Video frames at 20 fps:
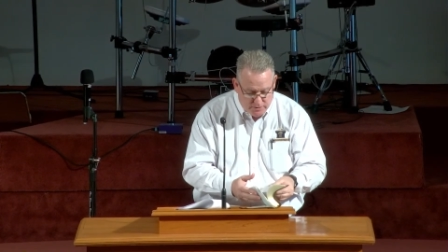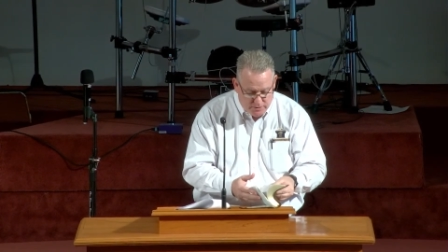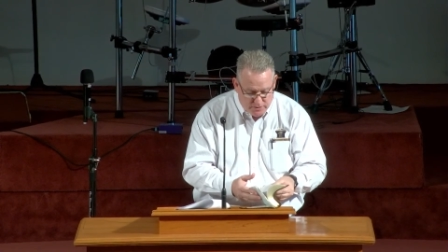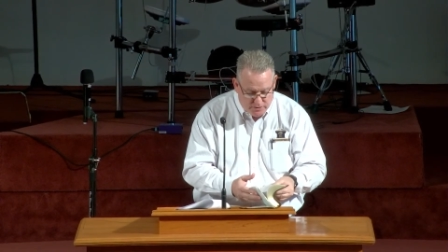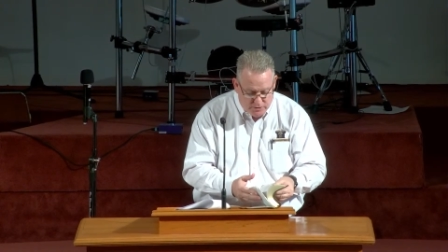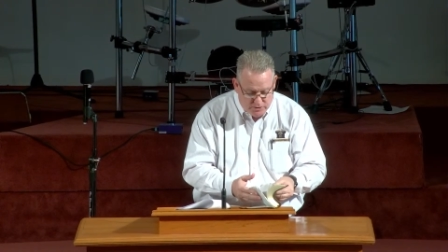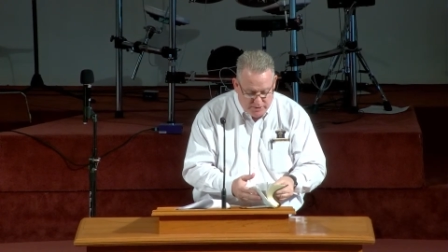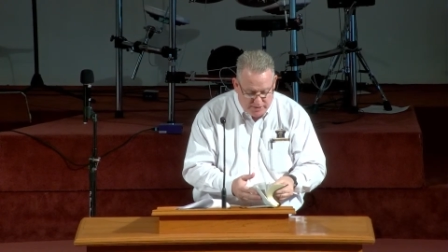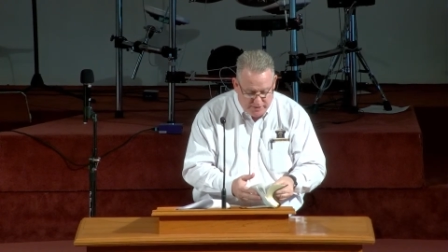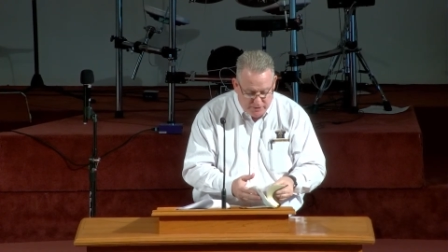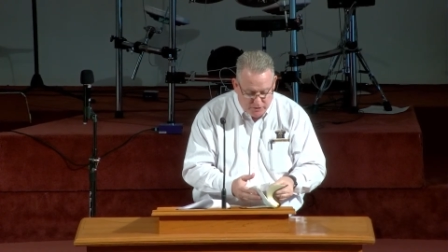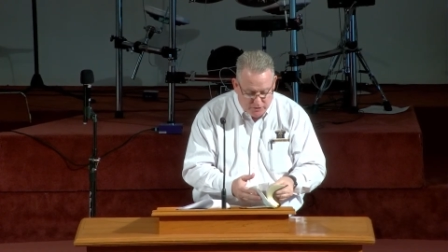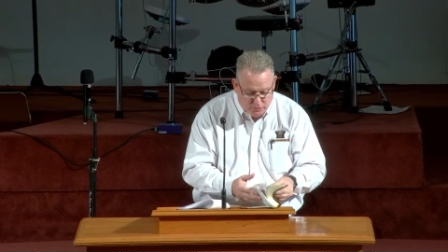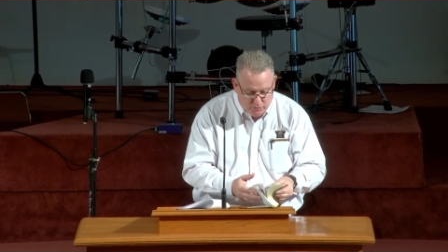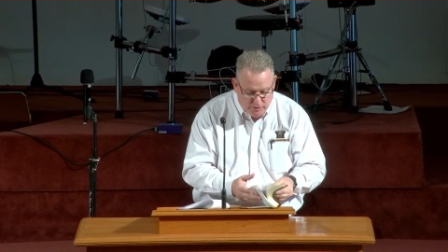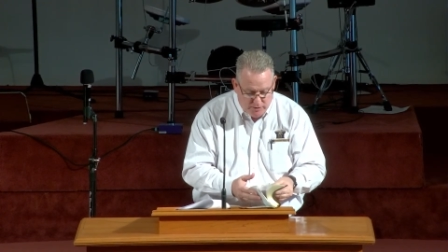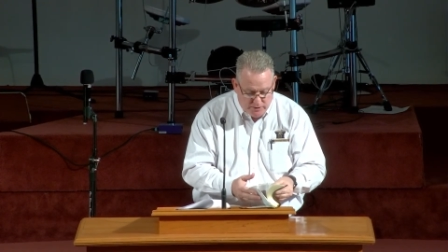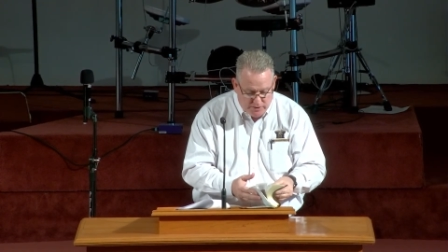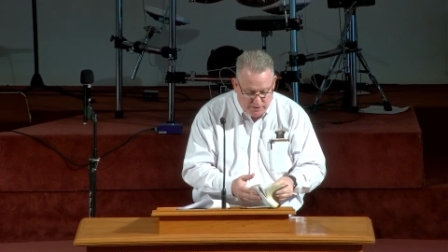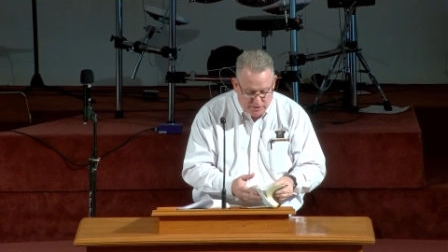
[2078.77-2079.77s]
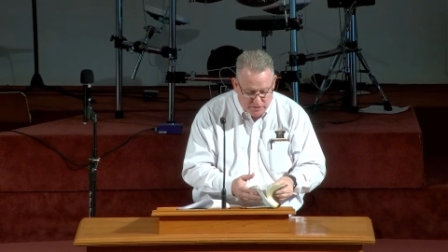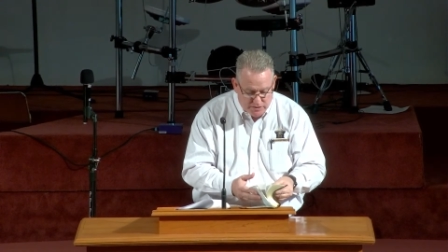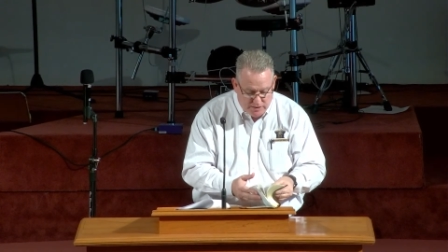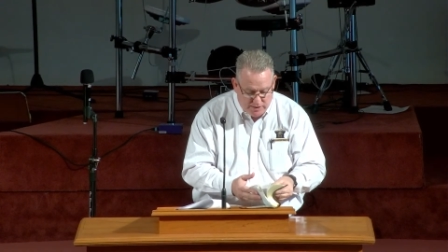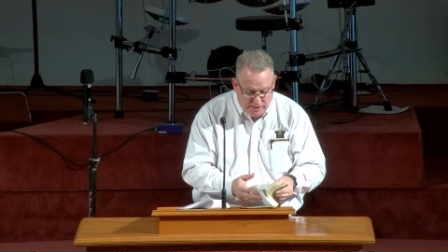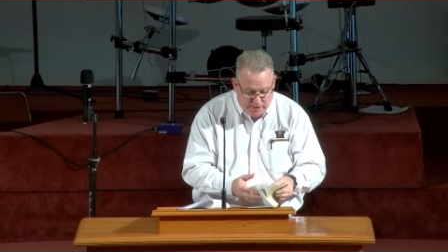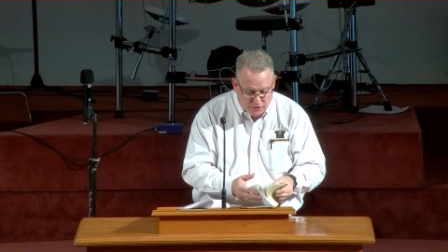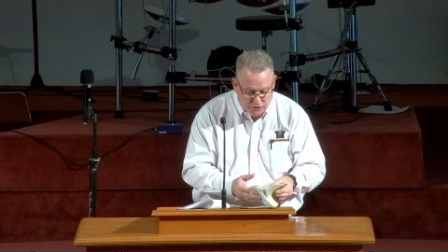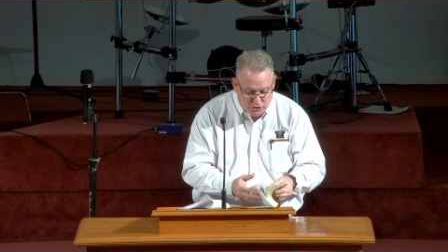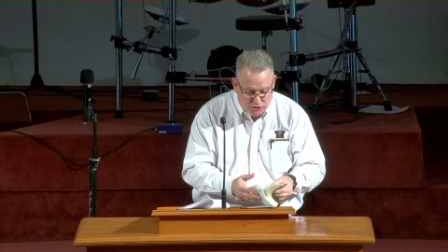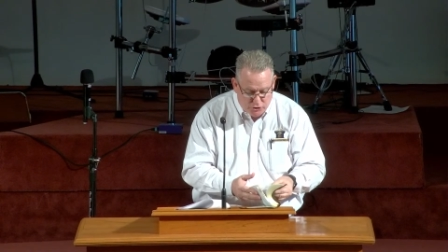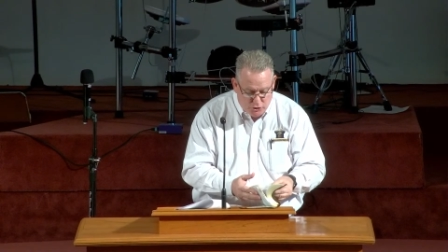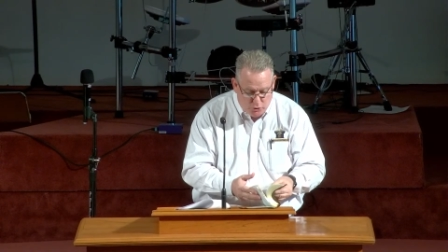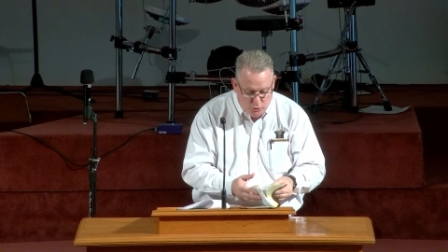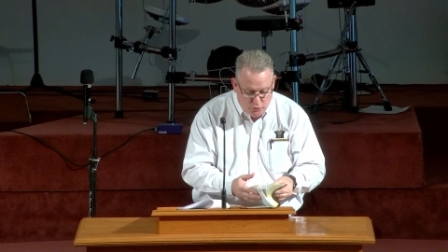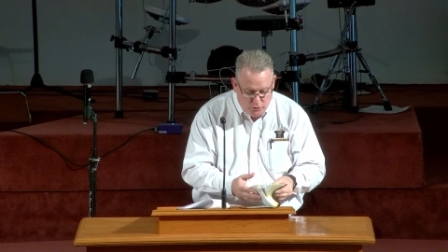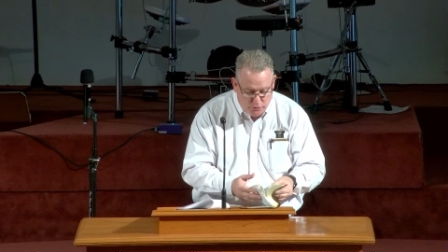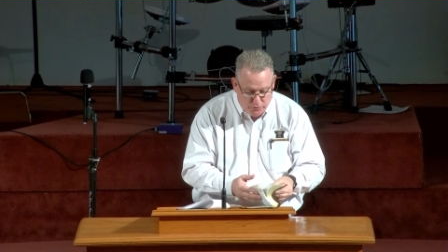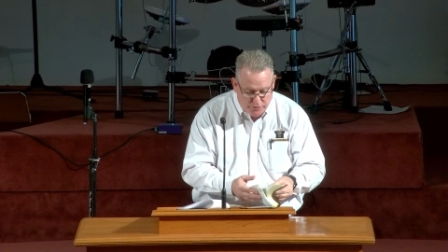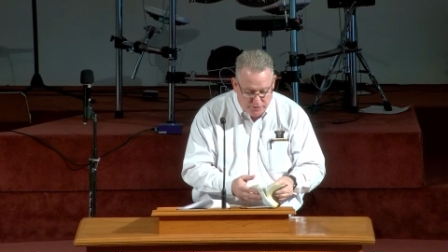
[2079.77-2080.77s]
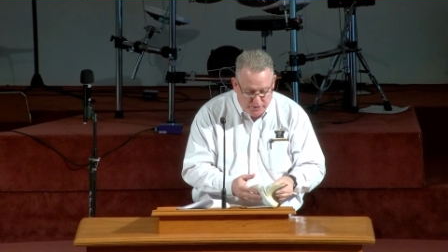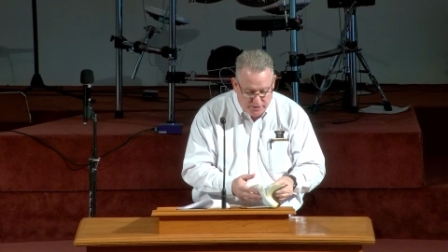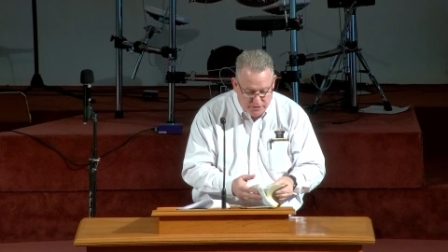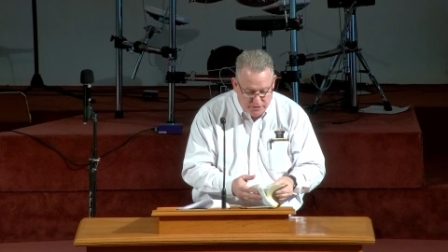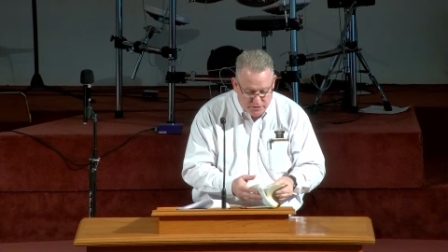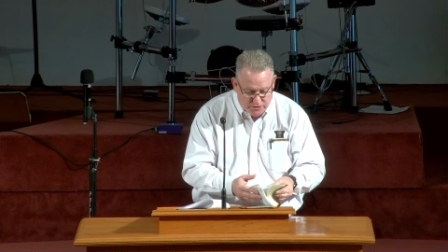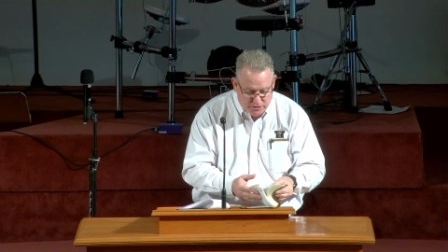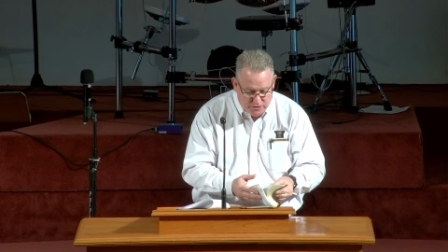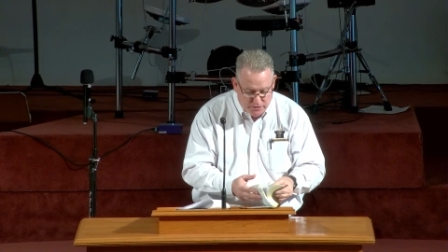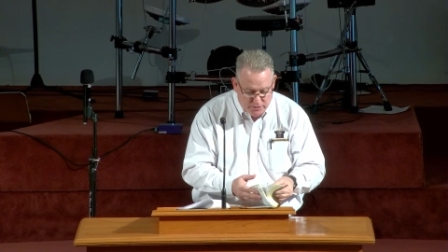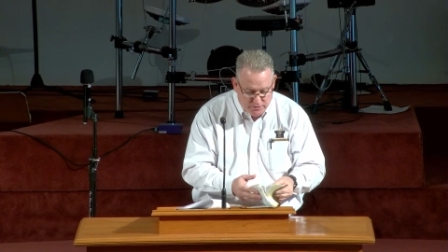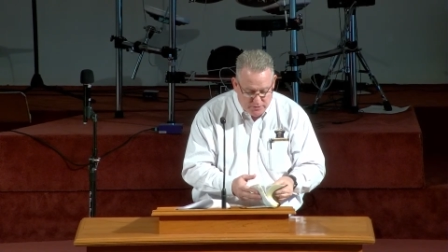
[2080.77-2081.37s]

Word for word: Second Corinthians, and I'll show you this